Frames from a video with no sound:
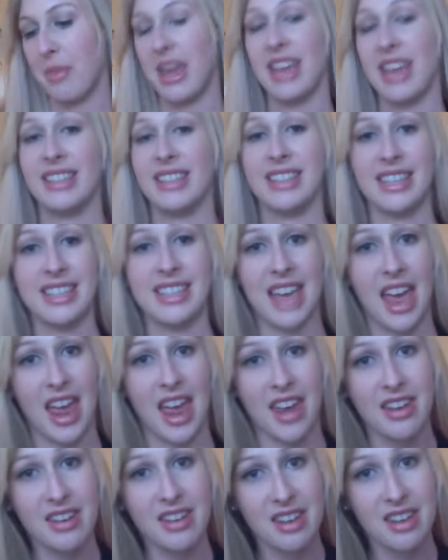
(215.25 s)
it's a
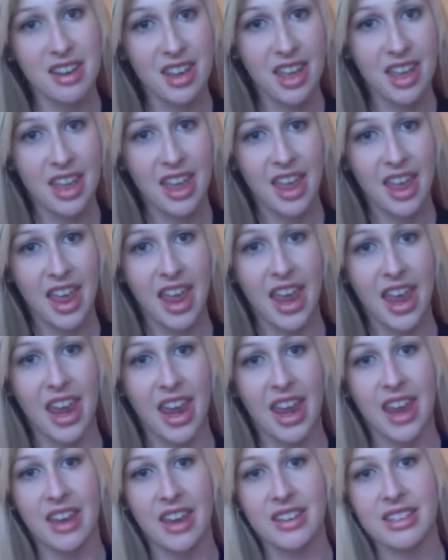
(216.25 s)
10,
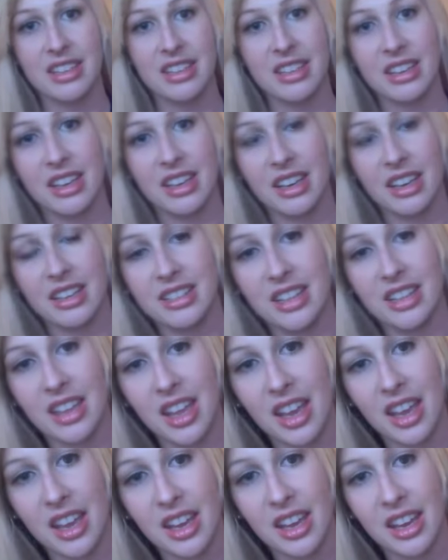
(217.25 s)
and can you see
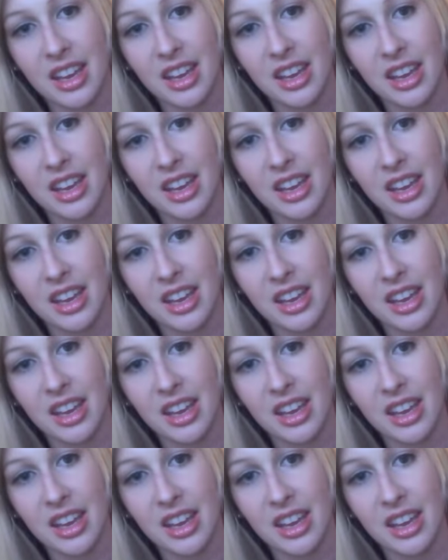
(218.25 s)
that?